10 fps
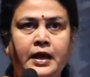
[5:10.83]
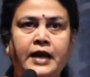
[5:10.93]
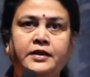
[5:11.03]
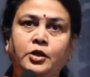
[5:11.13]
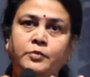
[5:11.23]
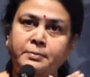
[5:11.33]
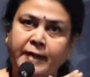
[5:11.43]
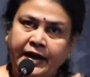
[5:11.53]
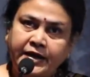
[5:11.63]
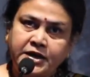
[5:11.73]
and there will be
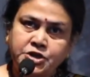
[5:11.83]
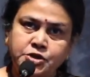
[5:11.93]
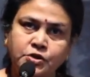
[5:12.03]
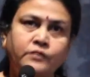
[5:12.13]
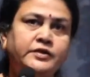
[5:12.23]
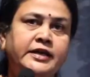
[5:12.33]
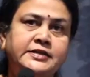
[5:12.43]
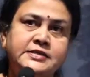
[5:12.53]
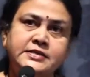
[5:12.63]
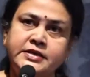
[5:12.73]
migration of the
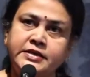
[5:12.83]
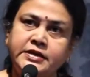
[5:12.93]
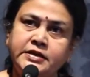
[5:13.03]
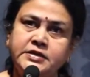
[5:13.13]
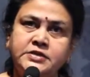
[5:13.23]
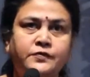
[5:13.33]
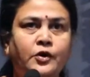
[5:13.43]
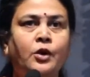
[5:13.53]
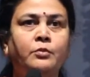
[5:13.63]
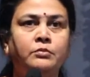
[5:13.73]
existing dealers
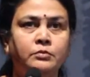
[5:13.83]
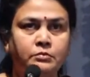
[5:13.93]
from